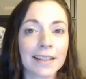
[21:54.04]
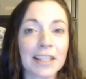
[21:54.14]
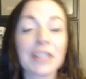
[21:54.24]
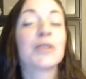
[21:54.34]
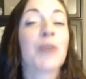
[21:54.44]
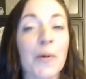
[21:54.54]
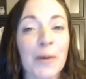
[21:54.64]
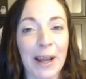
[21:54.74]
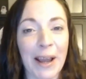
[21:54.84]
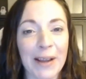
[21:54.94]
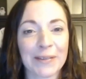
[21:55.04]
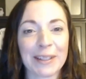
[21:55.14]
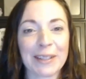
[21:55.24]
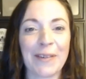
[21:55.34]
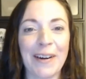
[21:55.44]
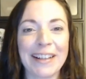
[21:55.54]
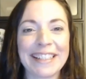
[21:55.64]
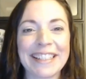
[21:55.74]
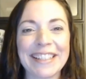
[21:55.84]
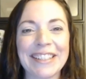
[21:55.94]
didn't know what I really
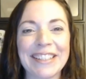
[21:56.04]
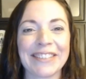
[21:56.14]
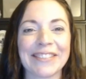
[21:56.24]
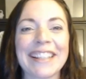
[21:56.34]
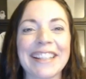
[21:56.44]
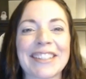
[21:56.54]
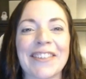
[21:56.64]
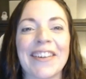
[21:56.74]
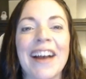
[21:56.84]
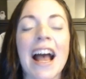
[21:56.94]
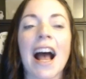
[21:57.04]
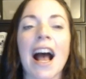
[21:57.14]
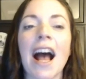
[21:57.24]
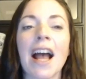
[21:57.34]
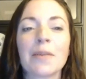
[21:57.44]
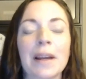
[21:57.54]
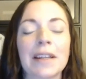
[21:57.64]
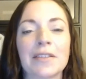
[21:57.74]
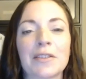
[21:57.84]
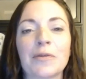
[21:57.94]
wanted to do, right? So I
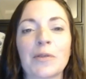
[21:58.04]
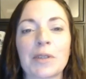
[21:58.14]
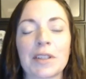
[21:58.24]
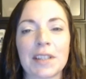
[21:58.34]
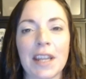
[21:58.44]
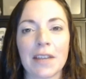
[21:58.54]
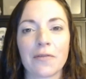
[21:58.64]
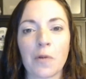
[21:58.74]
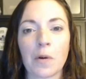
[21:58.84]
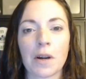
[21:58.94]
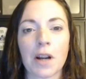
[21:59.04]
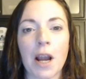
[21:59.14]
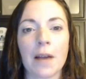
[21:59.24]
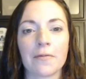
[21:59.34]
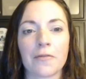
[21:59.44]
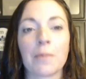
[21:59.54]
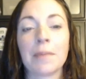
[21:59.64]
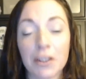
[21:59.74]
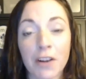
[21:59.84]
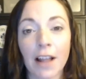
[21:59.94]
went to Florida State for
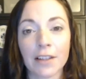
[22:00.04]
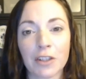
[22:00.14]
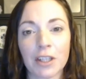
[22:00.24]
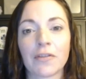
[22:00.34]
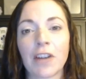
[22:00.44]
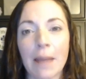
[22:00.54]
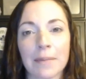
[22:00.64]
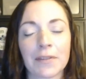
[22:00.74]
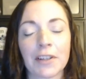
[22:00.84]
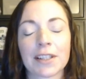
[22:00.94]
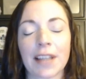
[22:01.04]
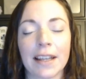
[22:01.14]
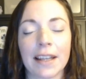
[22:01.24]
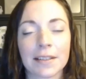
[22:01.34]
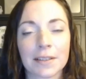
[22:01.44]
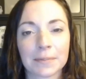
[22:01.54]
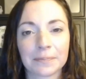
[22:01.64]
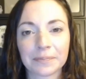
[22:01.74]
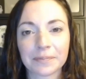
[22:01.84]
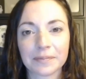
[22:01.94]
meteorology, for atmospheric science.
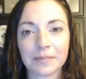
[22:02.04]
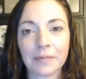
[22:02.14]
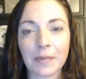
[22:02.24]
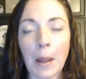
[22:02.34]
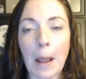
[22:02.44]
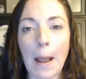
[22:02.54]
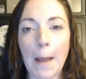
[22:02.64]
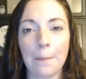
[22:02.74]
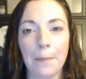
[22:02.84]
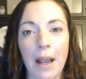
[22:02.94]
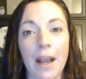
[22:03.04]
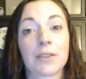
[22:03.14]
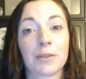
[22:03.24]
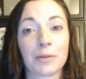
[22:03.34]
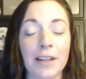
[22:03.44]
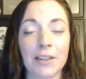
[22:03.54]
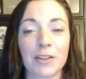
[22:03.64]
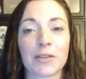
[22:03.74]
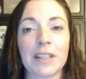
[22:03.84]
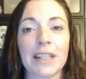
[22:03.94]
I also got a
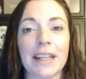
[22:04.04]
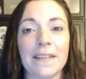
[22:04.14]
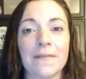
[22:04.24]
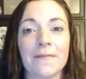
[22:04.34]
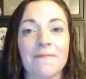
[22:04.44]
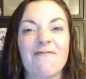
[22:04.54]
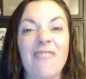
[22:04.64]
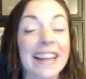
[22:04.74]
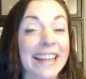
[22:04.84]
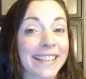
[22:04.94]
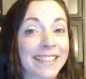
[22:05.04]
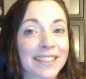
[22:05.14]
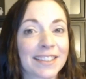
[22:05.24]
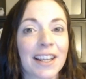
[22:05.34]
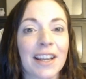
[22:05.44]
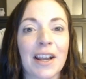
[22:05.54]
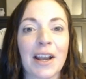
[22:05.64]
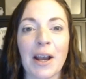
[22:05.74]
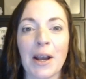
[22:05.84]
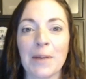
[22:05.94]
degree in finance
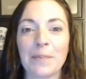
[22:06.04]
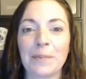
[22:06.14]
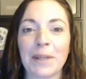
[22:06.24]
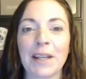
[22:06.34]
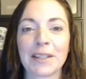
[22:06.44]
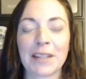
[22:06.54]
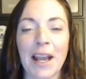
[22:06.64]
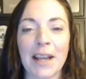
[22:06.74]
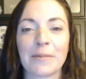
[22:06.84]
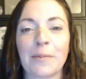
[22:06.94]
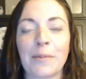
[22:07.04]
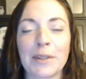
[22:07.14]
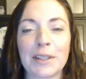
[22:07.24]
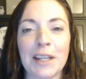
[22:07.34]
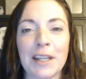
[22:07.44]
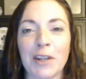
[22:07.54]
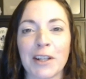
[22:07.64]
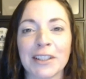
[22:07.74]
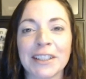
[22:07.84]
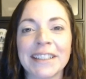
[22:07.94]
because I was a day
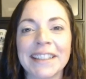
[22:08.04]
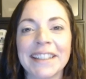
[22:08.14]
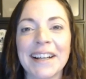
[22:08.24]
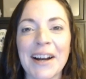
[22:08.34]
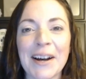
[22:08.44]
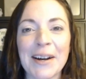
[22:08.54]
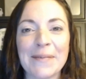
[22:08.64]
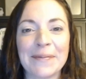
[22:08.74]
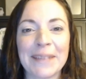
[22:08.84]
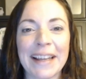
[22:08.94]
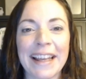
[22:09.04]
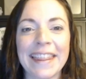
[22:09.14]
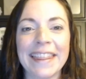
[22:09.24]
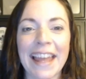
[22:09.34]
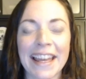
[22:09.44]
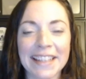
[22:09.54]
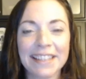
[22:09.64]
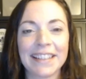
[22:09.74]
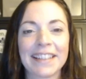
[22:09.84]
trader. And then